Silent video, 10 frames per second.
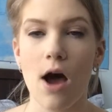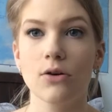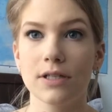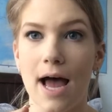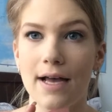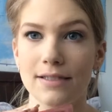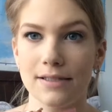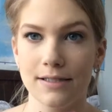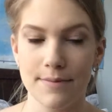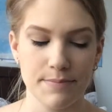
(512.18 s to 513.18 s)

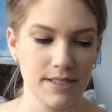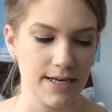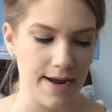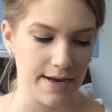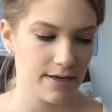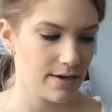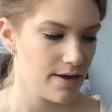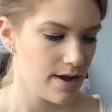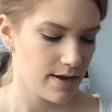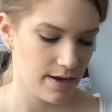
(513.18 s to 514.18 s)
Outlast lip stain
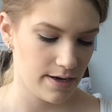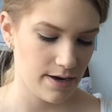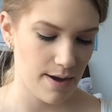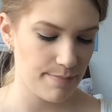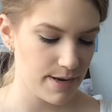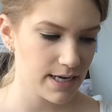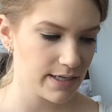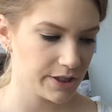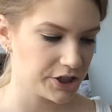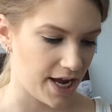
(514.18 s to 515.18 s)
in a
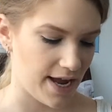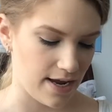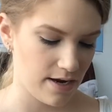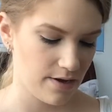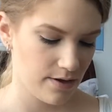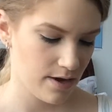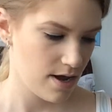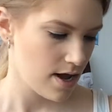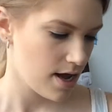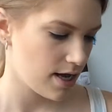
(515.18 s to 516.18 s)
pink shade,
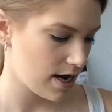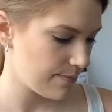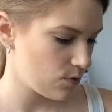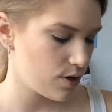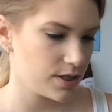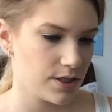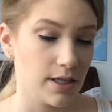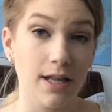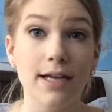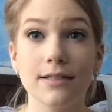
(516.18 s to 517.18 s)
and I'm going to
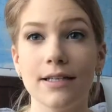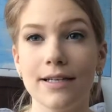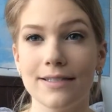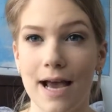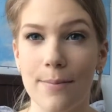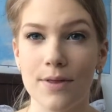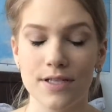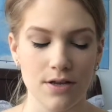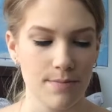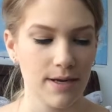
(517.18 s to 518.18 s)
lightly dab
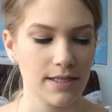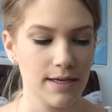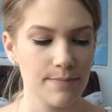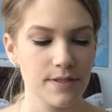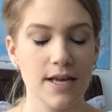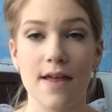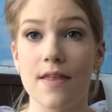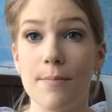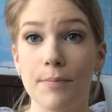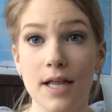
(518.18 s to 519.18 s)
this on my lips and
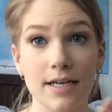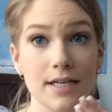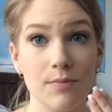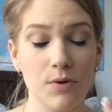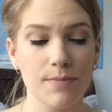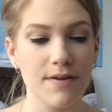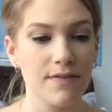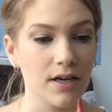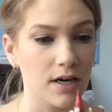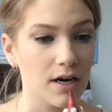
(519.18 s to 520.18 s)
then blend it in with my
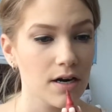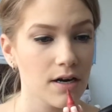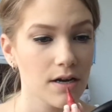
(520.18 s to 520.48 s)
finger.